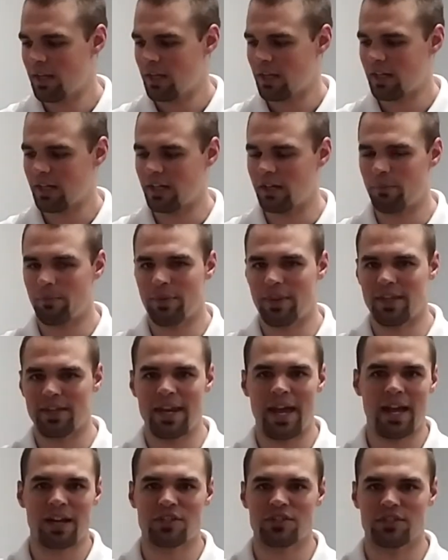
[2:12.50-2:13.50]
that
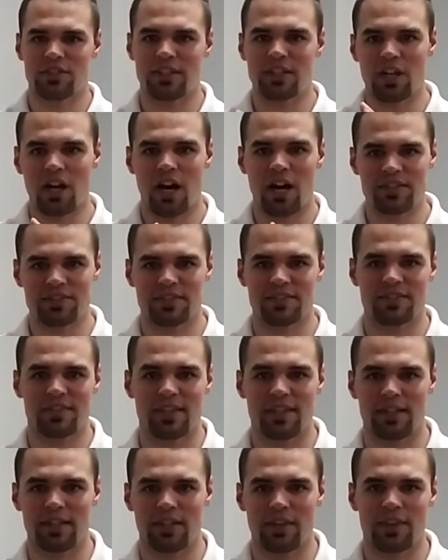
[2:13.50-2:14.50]
actually causes
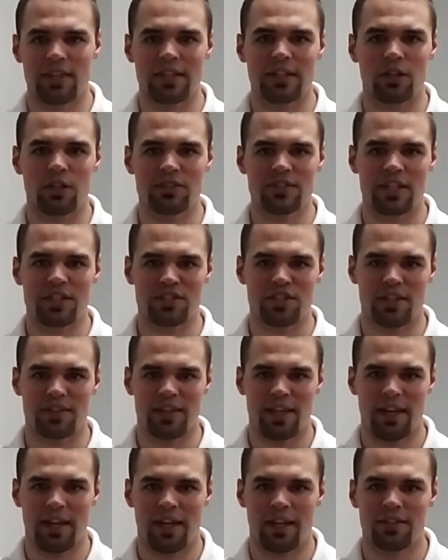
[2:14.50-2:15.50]
the irritation at
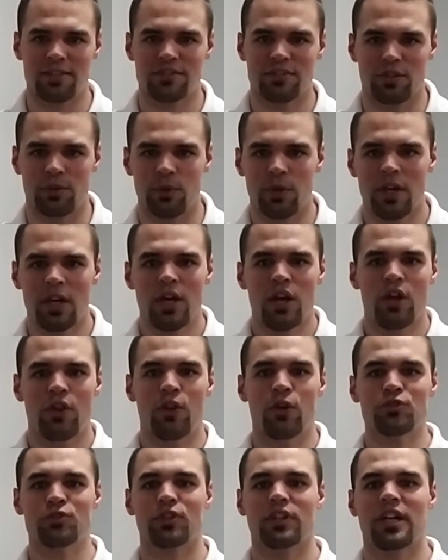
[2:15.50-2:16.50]
the hand. So
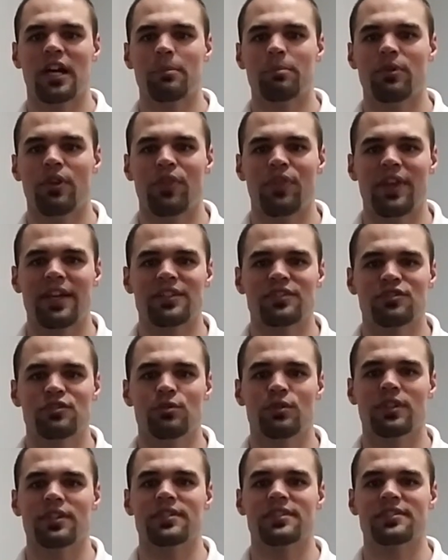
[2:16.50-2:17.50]
those are a couple of things to
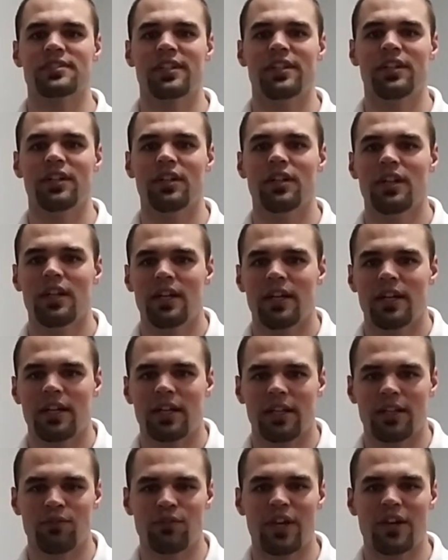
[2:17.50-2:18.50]
consider.
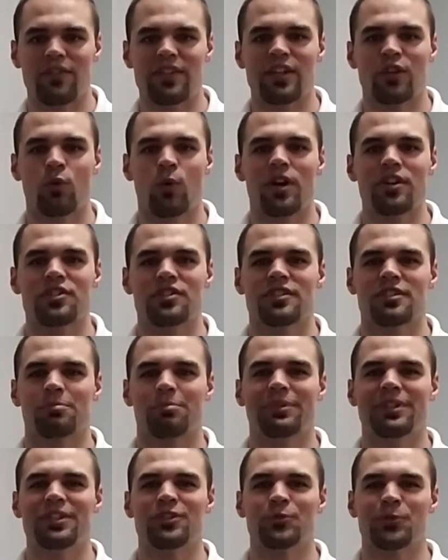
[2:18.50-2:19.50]
If you have any questions,
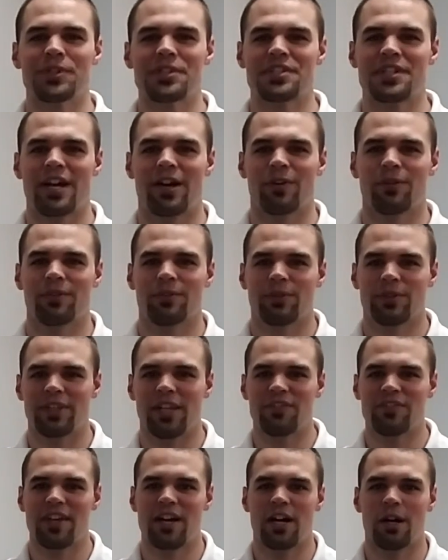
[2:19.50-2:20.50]
please reach out. I'd
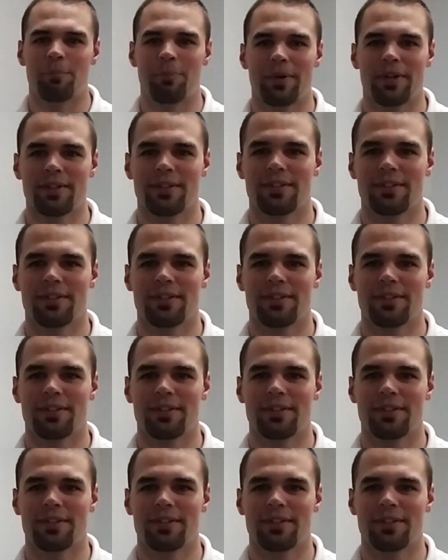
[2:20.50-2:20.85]
love to help.